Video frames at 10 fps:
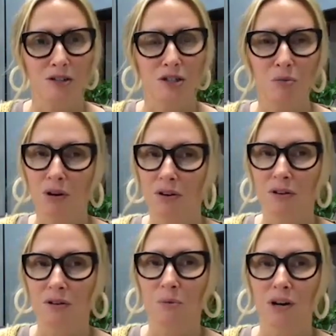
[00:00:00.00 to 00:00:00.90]
you? What
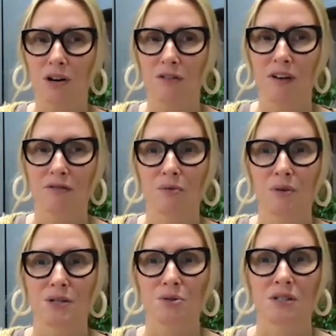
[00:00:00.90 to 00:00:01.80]
are your favorite
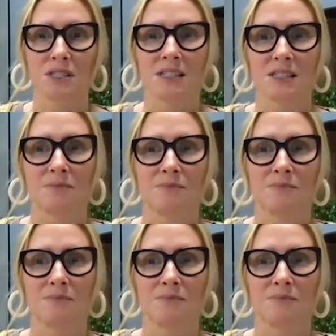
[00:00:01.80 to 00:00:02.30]
resources?